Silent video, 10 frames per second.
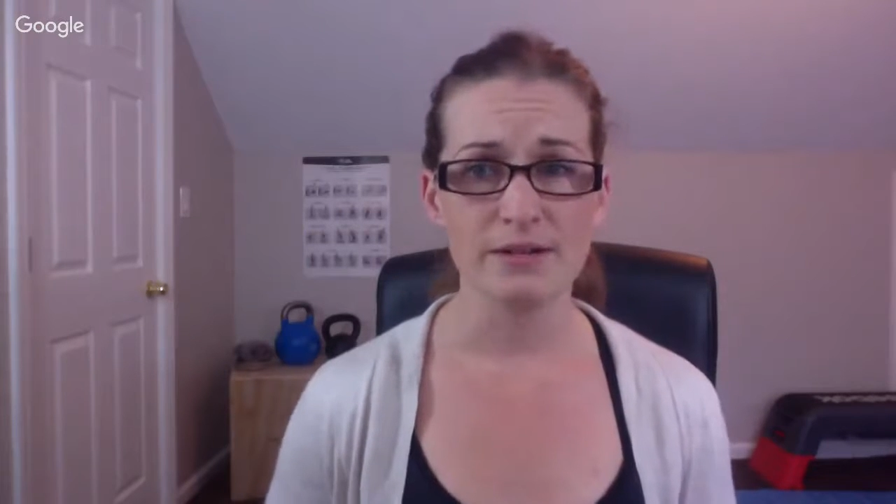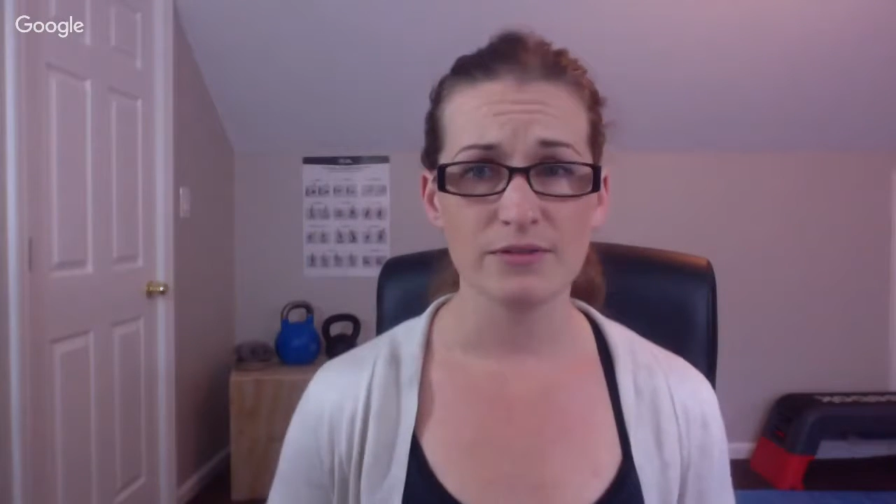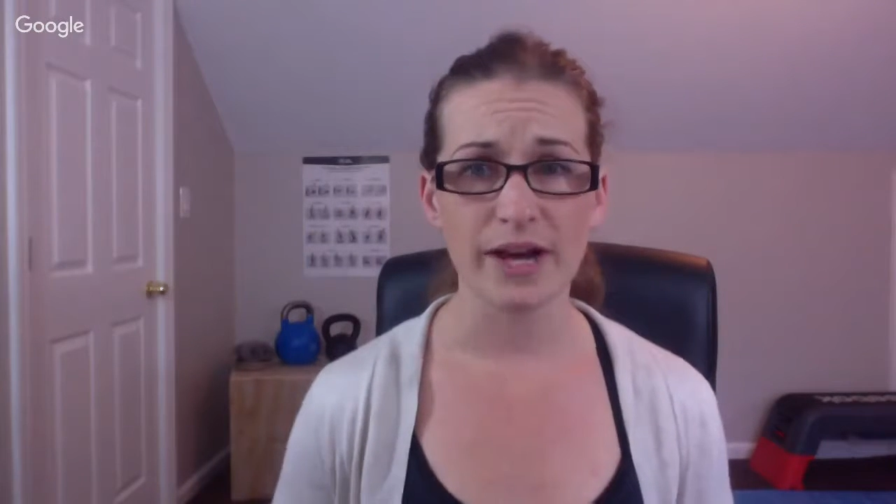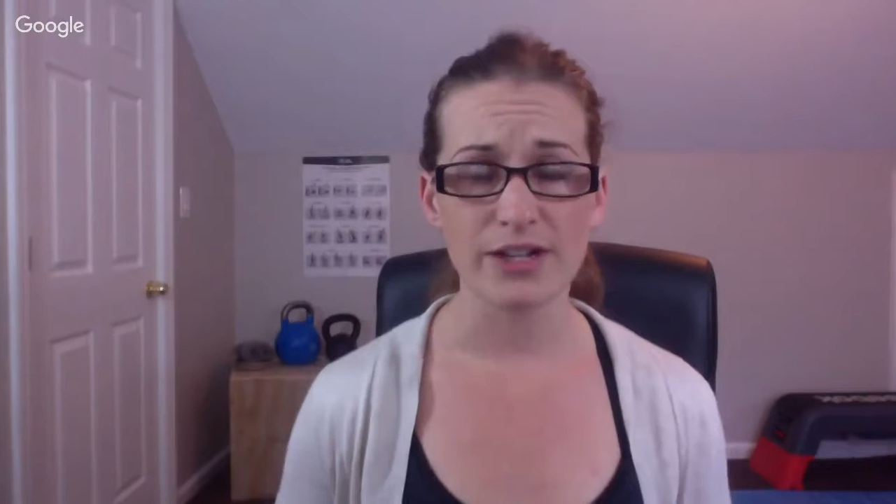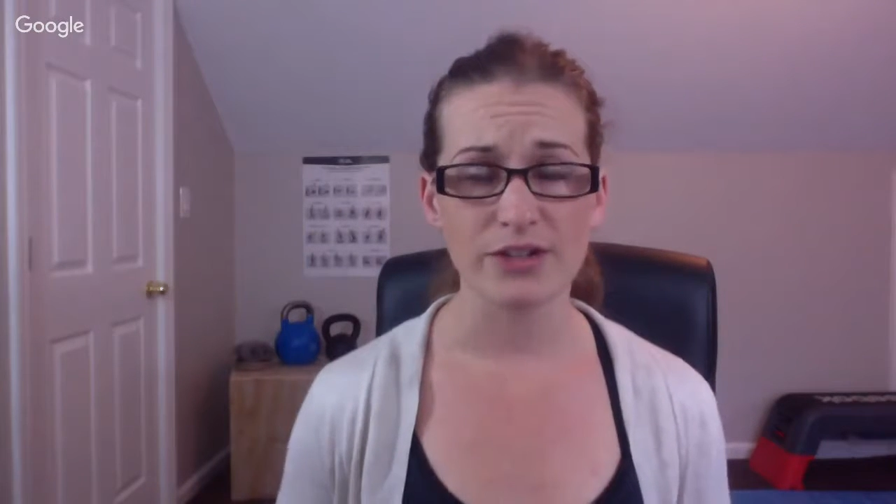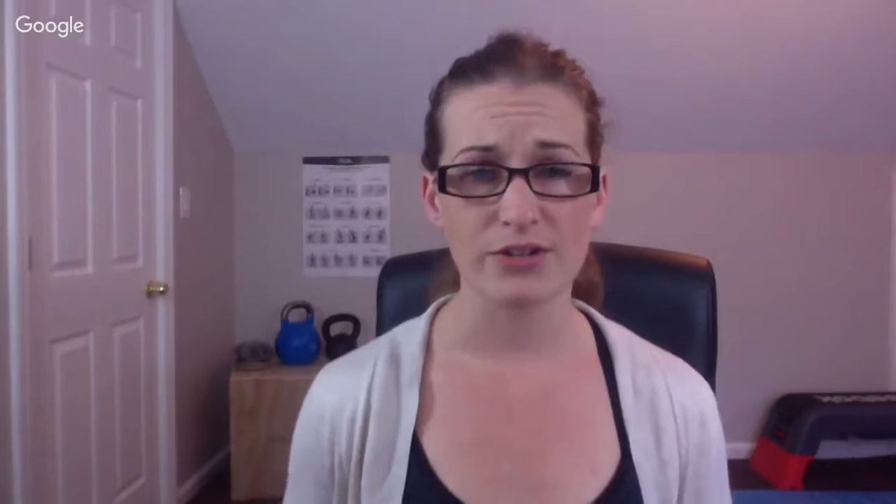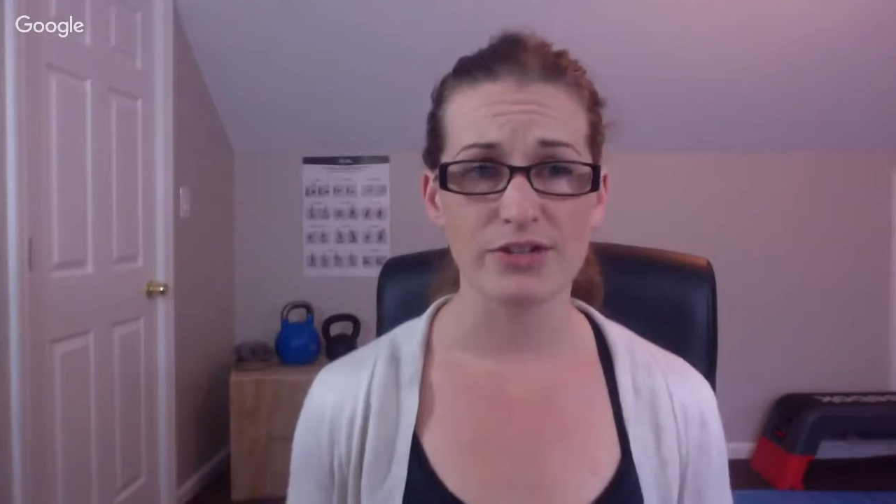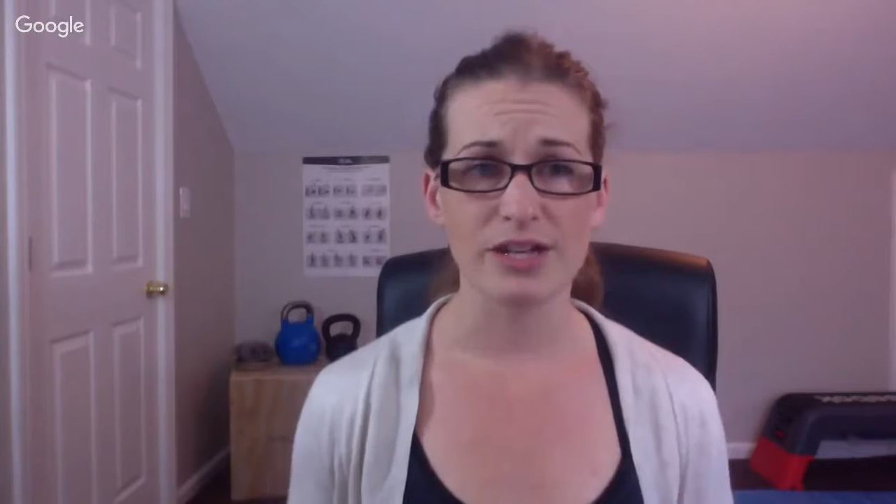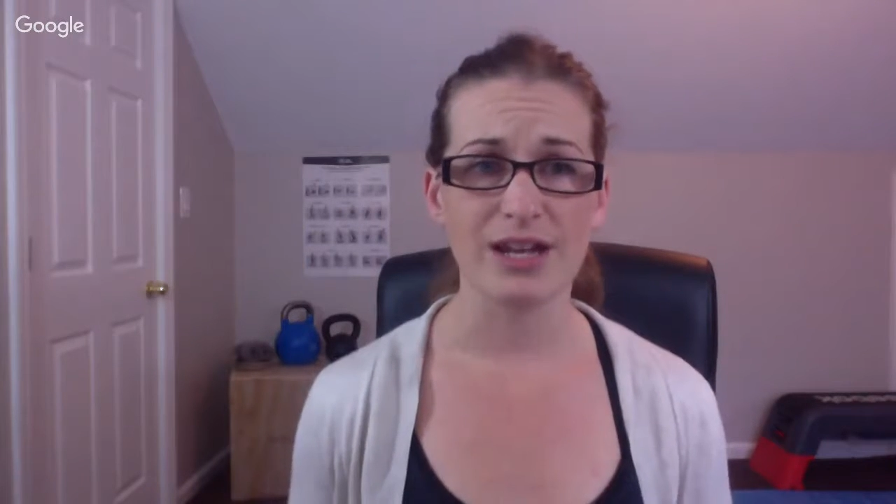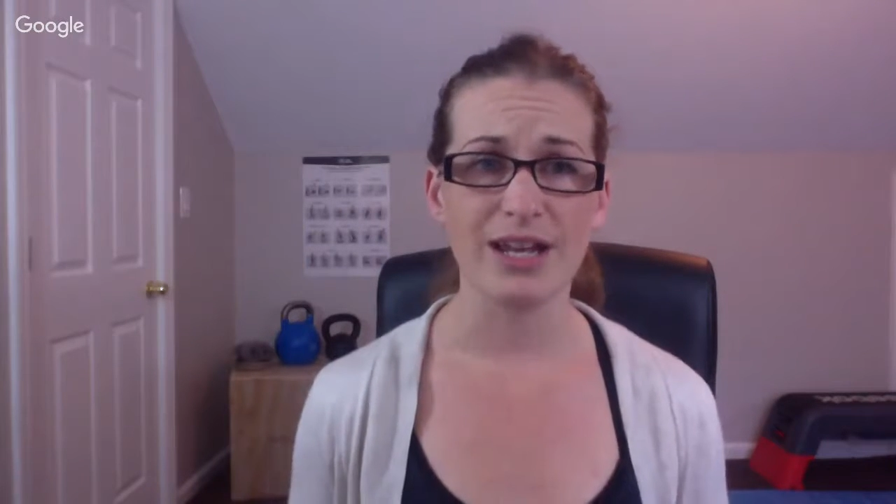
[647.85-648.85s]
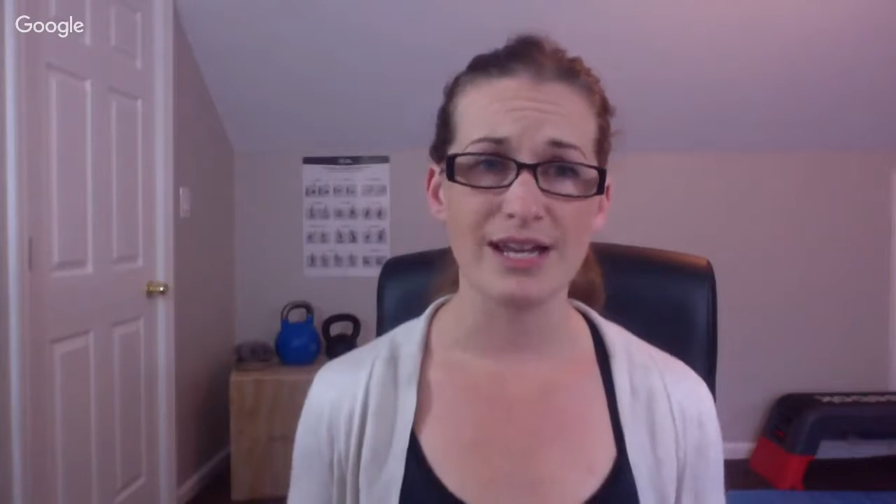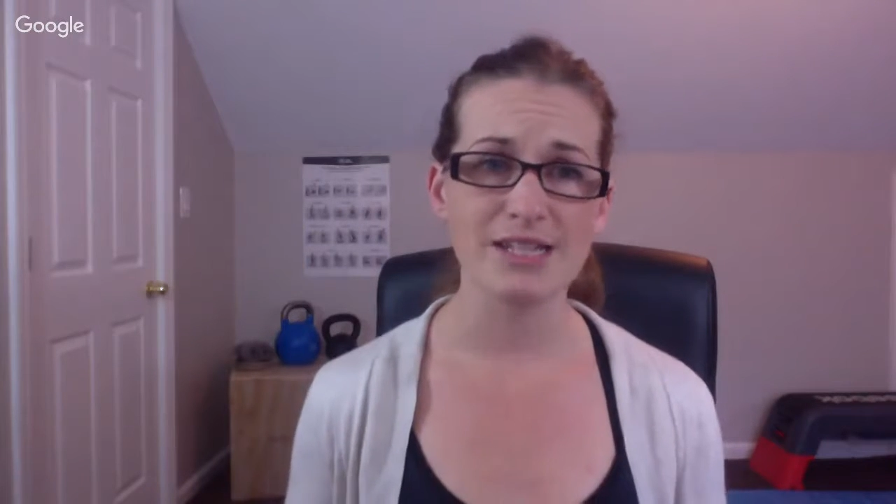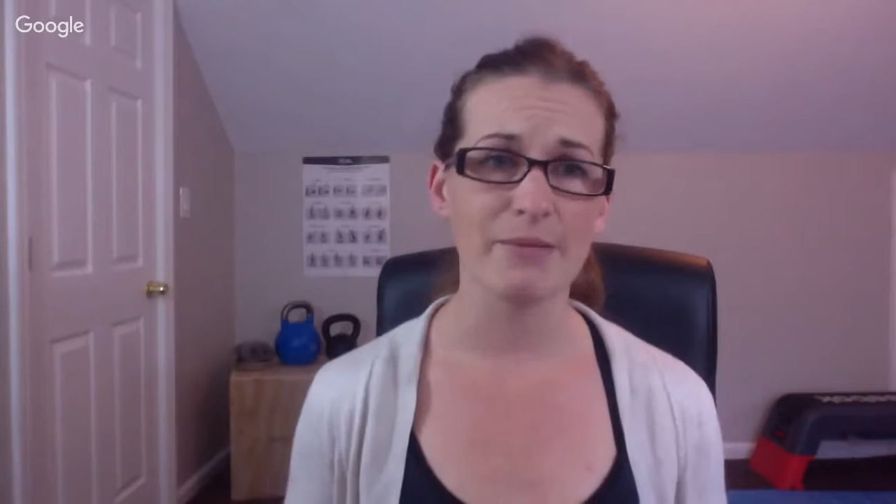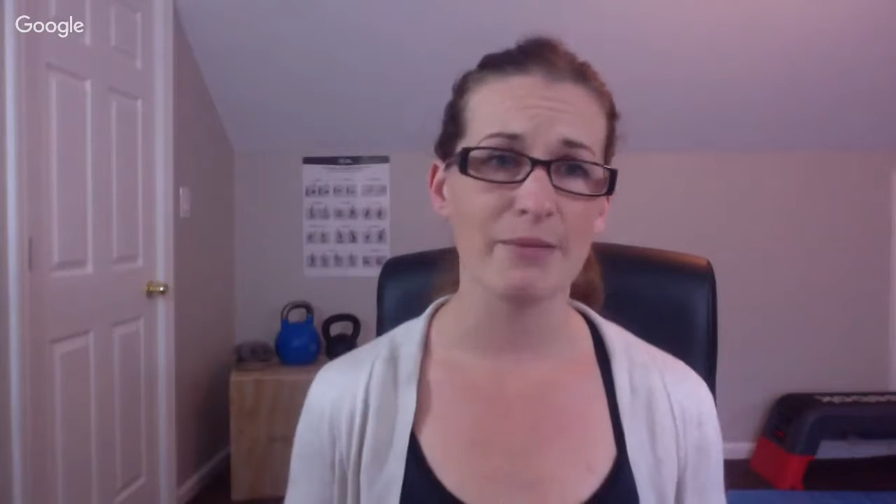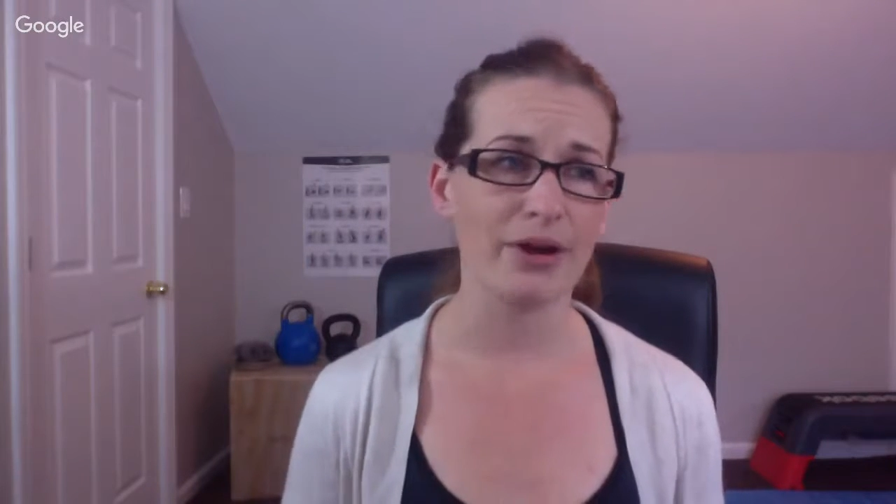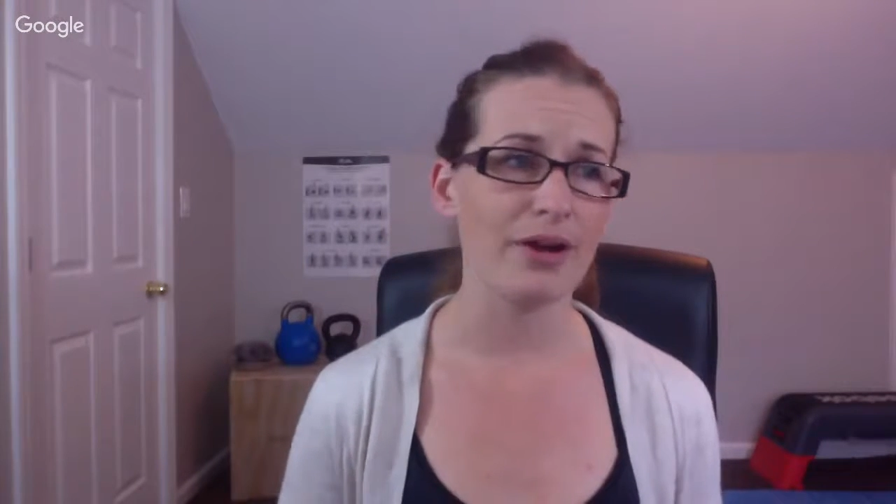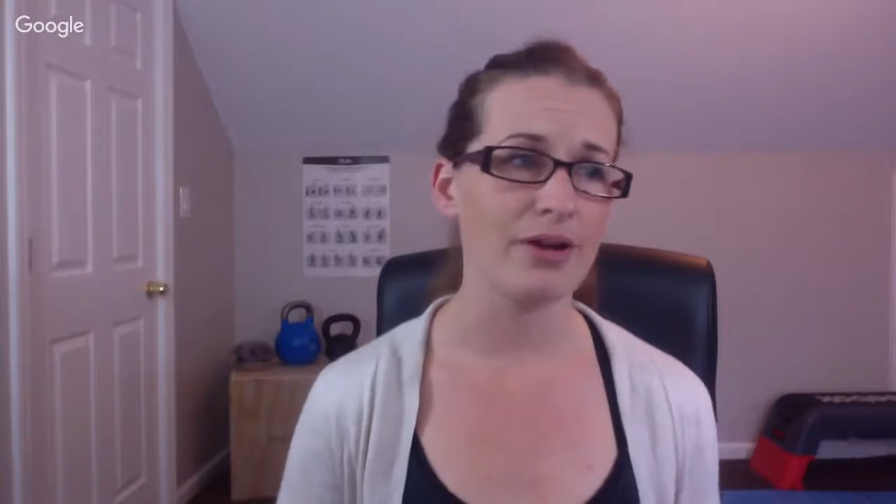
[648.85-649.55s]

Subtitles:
factor is less about